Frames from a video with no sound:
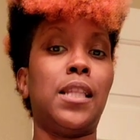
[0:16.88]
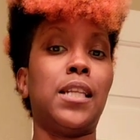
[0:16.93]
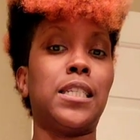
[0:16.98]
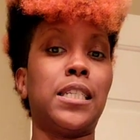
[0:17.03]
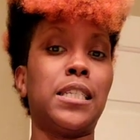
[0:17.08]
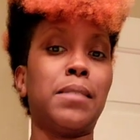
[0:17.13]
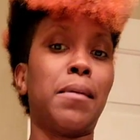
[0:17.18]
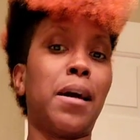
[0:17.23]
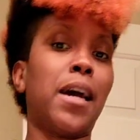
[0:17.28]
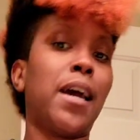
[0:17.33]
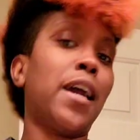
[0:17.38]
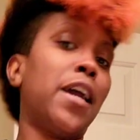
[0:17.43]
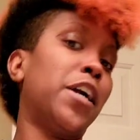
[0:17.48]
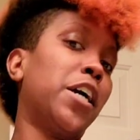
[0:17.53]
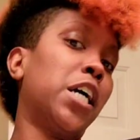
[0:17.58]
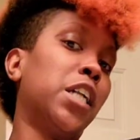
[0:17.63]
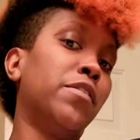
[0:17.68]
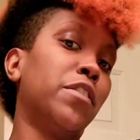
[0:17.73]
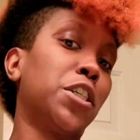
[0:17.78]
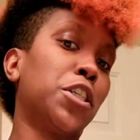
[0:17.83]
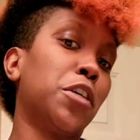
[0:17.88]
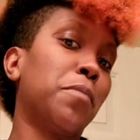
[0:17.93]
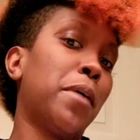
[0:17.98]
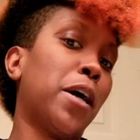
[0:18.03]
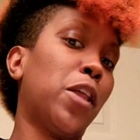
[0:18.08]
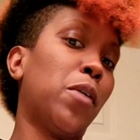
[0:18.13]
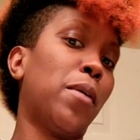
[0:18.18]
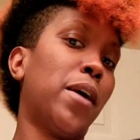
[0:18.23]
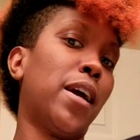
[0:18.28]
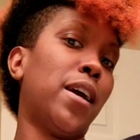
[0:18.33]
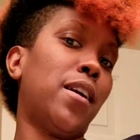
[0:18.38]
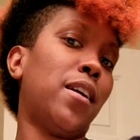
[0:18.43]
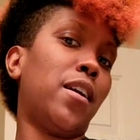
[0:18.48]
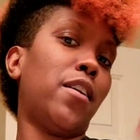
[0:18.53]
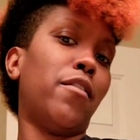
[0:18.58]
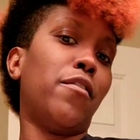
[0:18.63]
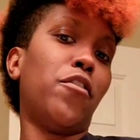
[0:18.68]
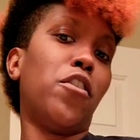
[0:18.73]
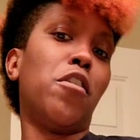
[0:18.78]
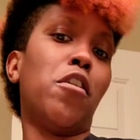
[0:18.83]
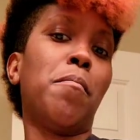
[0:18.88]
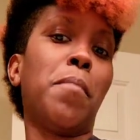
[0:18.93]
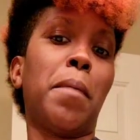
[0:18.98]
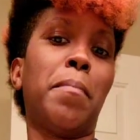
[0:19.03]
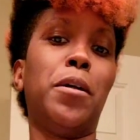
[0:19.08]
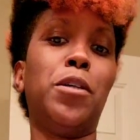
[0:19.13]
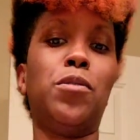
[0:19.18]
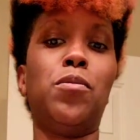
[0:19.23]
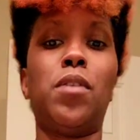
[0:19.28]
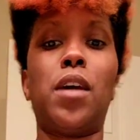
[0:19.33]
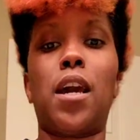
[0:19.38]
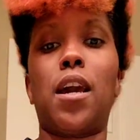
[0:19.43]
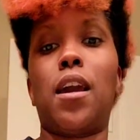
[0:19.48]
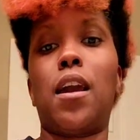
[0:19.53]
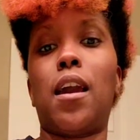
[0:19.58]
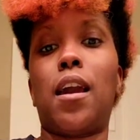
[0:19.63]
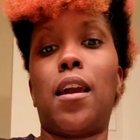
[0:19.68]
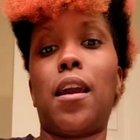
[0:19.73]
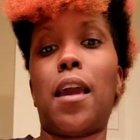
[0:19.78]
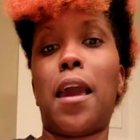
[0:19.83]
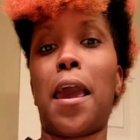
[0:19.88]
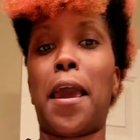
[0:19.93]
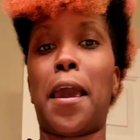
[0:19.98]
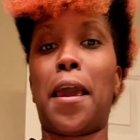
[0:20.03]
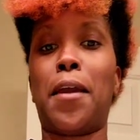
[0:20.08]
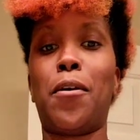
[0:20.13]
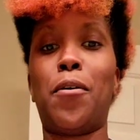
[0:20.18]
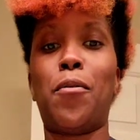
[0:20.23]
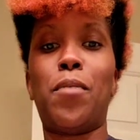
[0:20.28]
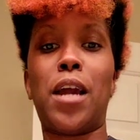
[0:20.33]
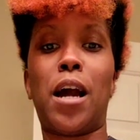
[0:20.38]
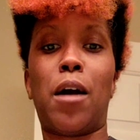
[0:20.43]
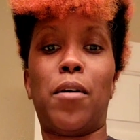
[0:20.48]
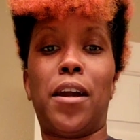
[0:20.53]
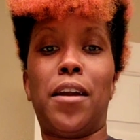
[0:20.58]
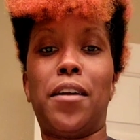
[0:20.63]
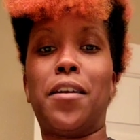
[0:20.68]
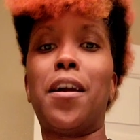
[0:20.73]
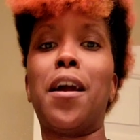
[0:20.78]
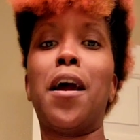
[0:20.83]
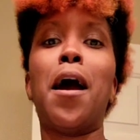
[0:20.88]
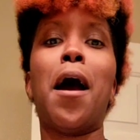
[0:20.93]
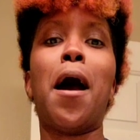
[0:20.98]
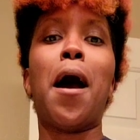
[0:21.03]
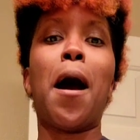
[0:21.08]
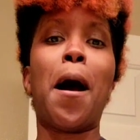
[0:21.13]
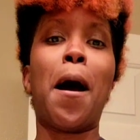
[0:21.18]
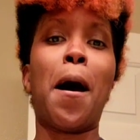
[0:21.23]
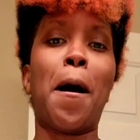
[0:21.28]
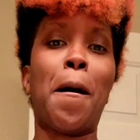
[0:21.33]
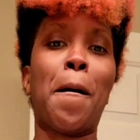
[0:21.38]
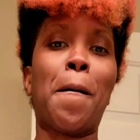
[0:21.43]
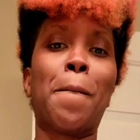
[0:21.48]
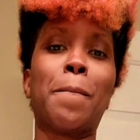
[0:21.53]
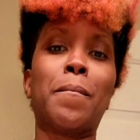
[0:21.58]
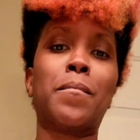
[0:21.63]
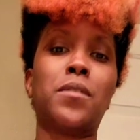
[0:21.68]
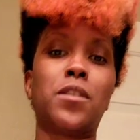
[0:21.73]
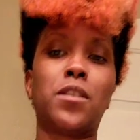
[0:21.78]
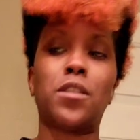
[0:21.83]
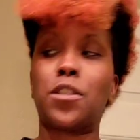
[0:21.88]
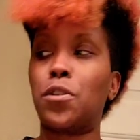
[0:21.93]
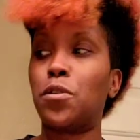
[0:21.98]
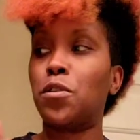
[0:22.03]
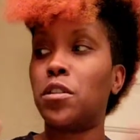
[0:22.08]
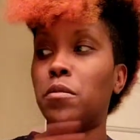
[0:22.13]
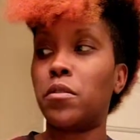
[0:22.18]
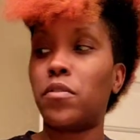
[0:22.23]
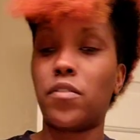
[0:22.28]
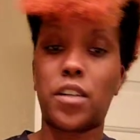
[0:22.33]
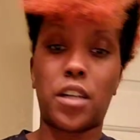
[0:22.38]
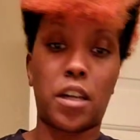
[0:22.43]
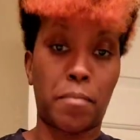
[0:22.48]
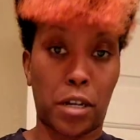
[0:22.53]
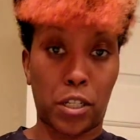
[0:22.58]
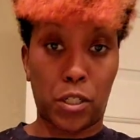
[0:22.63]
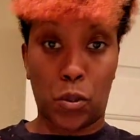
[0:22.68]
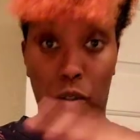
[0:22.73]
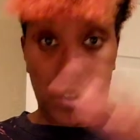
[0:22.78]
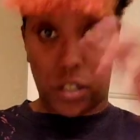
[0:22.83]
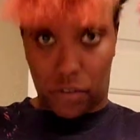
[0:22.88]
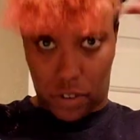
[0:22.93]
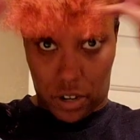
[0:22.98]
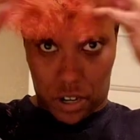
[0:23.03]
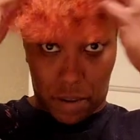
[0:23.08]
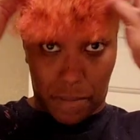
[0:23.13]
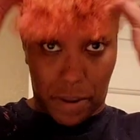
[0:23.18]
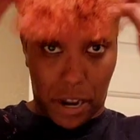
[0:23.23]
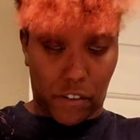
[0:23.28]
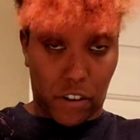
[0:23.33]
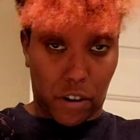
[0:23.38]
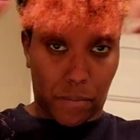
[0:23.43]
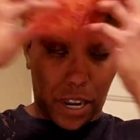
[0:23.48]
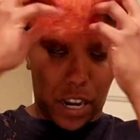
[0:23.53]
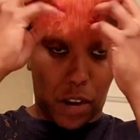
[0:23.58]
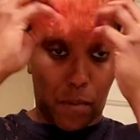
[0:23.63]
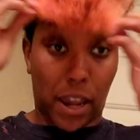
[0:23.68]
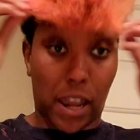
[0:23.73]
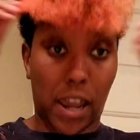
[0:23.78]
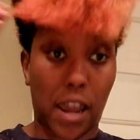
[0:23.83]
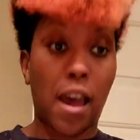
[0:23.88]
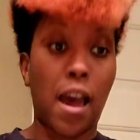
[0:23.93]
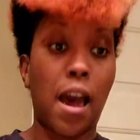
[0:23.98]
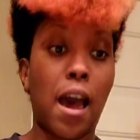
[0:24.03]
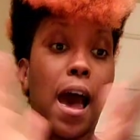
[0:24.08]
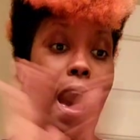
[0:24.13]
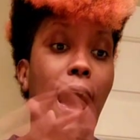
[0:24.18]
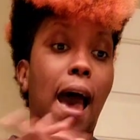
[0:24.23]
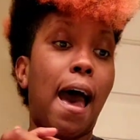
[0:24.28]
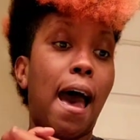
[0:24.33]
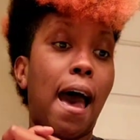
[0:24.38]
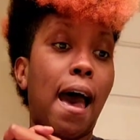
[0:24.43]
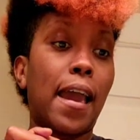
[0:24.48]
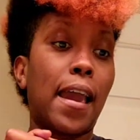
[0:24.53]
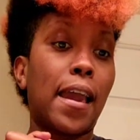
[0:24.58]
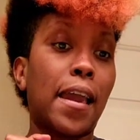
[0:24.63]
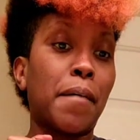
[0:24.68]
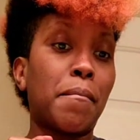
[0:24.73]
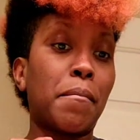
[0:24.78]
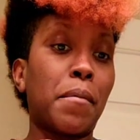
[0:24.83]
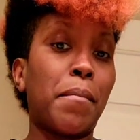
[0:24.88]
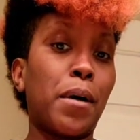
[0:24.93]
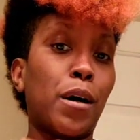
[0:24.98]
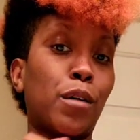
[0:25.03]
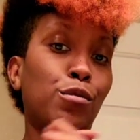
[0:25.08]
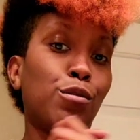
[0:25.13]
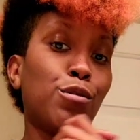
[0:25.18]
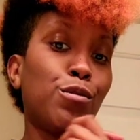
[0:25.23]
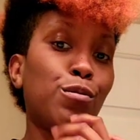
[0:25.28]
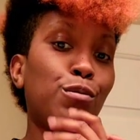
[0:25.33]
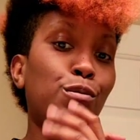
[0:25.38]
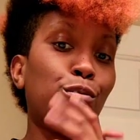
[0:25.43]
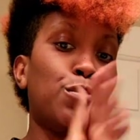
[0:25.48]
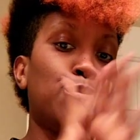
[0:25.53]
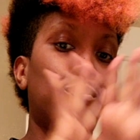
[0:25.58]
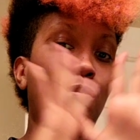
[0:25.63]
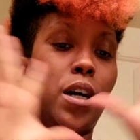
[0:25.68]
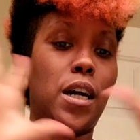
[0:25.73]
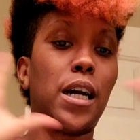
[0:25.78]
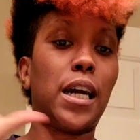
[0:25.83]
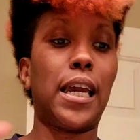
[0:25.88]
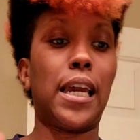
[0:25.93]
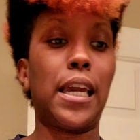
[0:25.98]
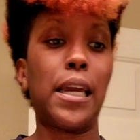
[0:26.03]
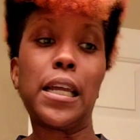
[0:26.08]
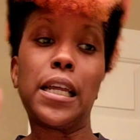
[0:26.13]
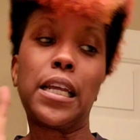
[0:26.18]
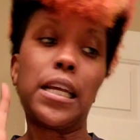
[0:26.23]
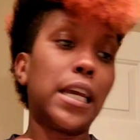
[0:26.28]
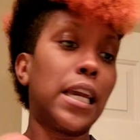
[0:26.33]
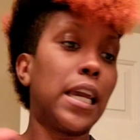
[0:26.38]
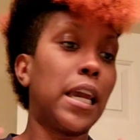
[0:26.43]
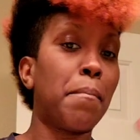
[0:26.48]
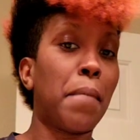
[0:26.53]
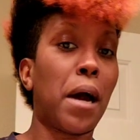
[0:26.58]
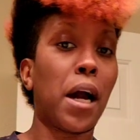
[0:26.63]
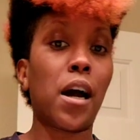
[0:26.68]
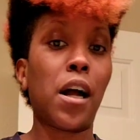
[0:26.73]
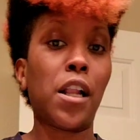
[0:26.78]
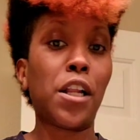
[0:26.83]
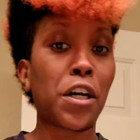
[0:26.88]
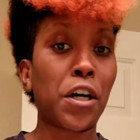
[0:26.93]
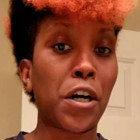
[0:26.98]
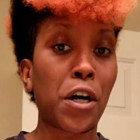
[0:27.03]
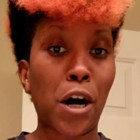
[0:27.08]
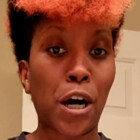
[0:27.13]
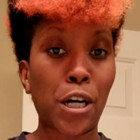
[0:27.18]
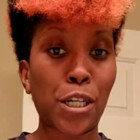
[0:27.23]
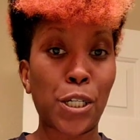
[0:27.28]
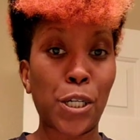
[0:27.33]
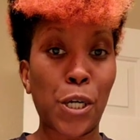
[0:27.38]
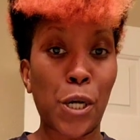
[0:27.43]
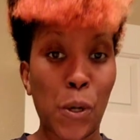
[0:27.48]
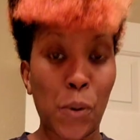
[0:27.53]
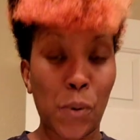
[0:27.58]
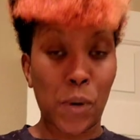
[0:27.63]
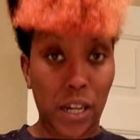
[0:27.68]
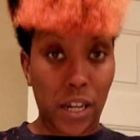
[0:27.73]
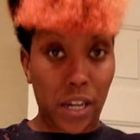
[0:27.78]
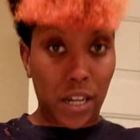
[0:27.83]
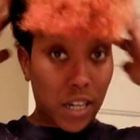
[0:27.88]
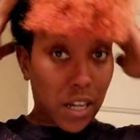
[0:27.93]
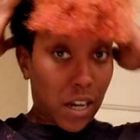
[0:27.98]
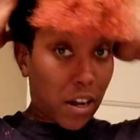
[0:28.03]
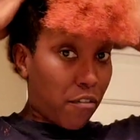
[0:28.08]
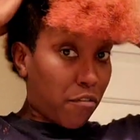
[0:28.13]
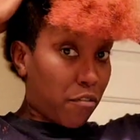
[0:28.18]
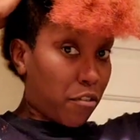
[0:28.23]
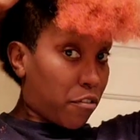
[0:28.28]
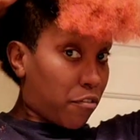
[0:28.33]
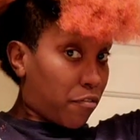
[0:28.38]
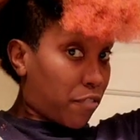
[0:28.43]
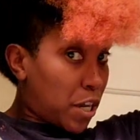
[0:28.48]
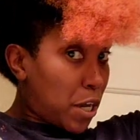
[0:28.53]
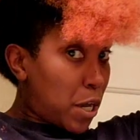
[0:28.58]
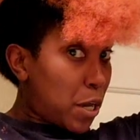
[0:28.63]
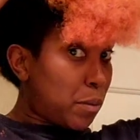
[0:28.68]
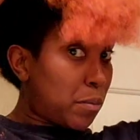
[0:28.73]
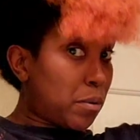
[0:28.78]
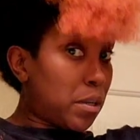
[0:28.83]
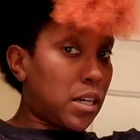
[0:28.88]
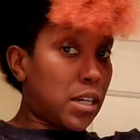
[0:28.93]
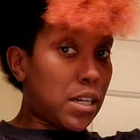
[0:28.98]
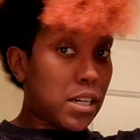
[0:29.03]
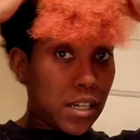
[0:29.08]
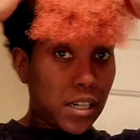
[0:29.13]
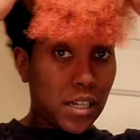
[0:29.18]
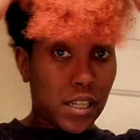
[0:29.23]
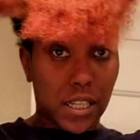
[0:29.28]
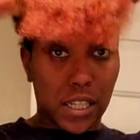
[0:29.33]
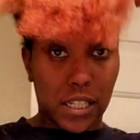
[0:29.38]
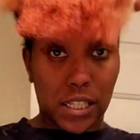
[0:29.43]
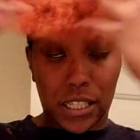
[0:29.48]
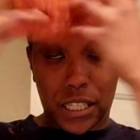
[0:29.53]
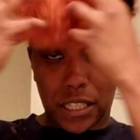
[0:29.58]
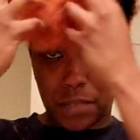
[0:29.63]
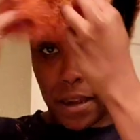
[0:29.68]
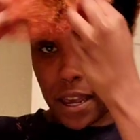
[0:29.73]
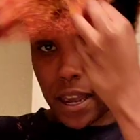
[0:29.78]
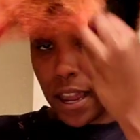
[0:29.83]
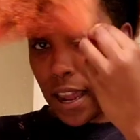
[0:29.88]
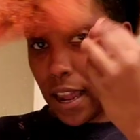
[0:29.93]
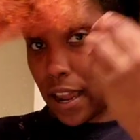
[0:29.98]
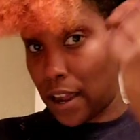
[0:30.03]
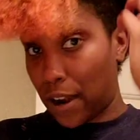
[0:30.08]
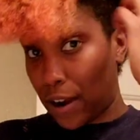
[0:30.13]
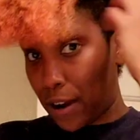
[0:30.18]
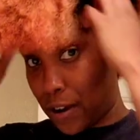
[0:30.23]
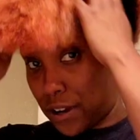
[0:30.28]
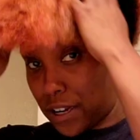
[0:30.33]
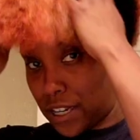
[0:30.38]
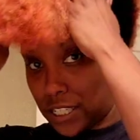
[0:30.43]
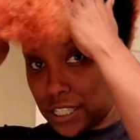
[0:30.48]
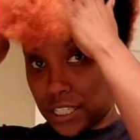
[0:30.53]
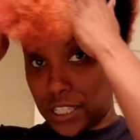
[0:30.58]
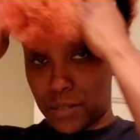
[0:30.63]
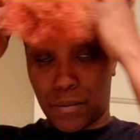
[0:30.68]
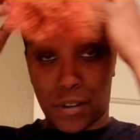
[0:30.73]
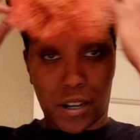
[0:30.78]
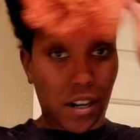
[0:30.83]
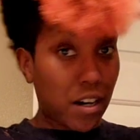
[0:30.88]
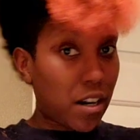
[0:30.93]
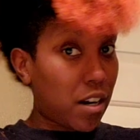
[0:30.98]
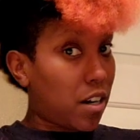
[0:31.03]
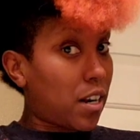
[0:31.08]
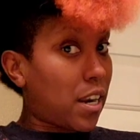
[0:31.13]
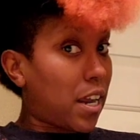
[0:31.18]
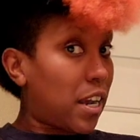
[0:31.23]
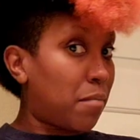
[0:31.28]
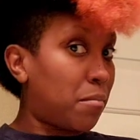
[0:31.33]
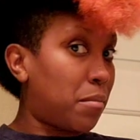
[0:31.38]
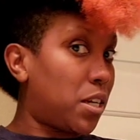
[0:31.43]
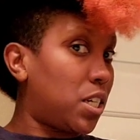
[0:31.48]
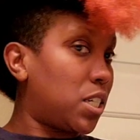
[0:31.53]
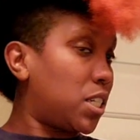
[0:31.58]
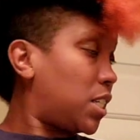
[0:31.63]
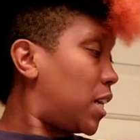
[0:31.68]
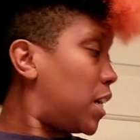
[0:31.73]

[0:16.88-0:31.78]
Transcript: This is my hair coloring shirt, by the way, for all my PCK gang. Hey, we out here. Excuse me if you hear my toilet running in the background, but anyway, I am about to get my color concoction going for Fiona. This is my hair. This is what her name is.